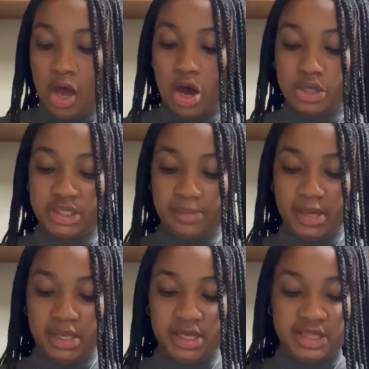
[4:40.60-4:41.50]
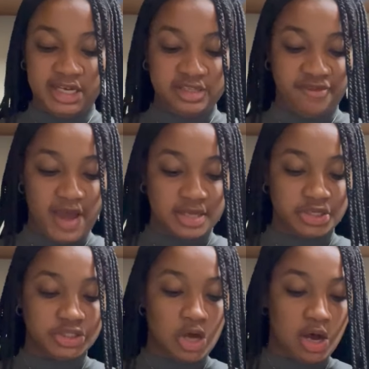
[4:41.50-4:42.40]
Ultimately, these
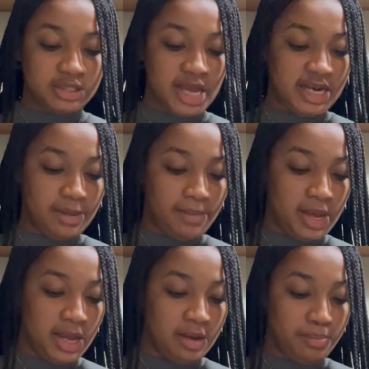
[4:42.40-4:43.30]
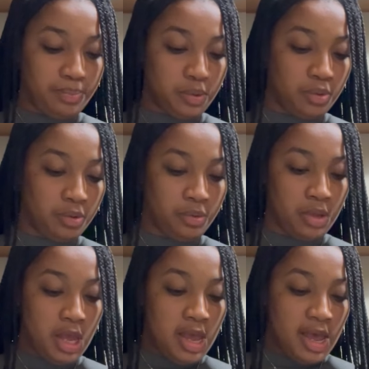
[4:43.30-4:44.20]
factors cause a demand pull,
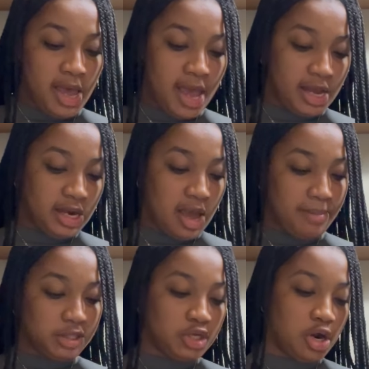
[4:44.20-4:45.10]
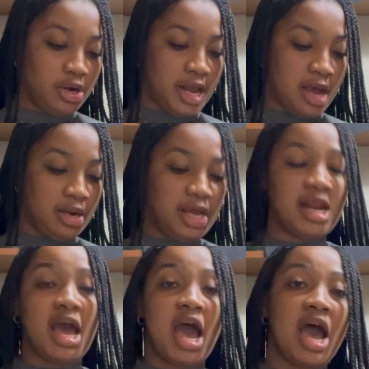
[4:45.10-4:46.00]
economic turndown,
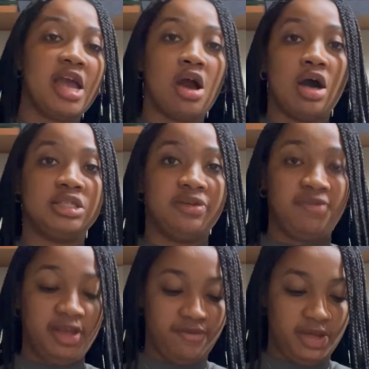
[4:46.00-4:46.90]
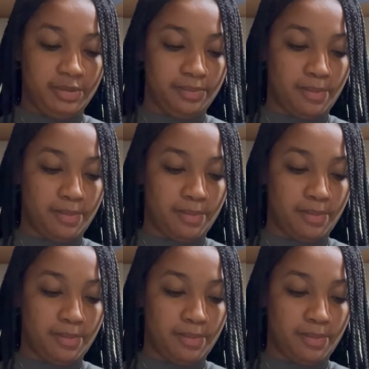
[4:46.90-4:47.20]
and a high cost of living.